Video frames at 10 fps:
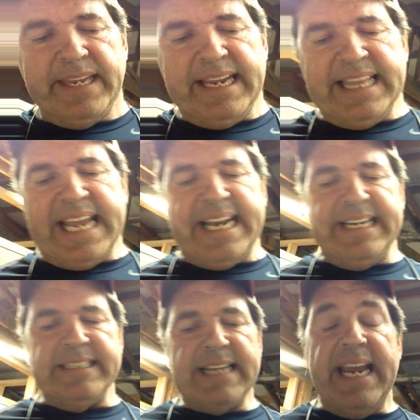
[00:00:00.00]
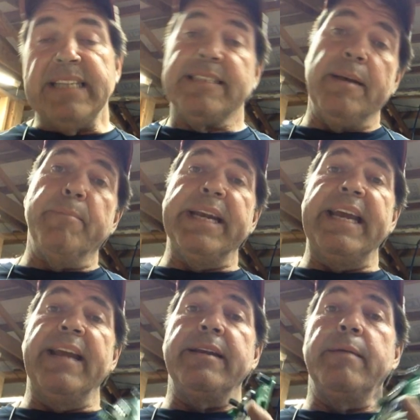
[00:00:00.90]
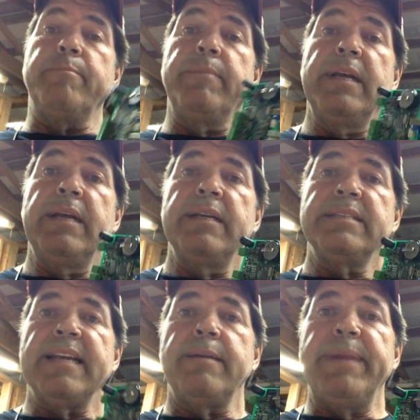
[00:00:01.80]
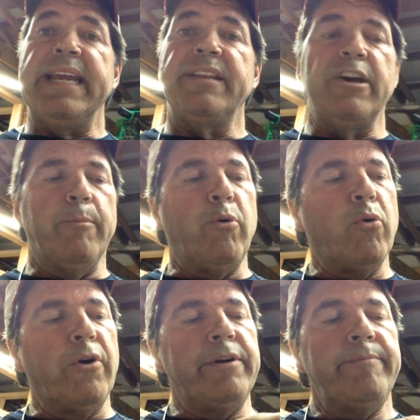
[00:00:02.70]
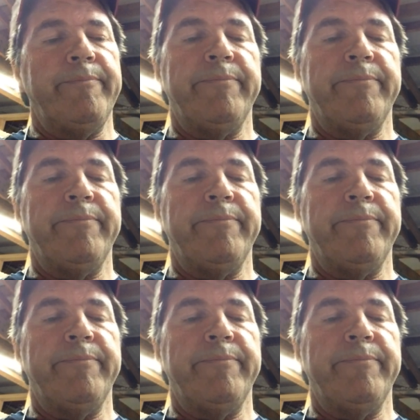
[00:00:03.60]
and that is I had somebody end up sending me in their board,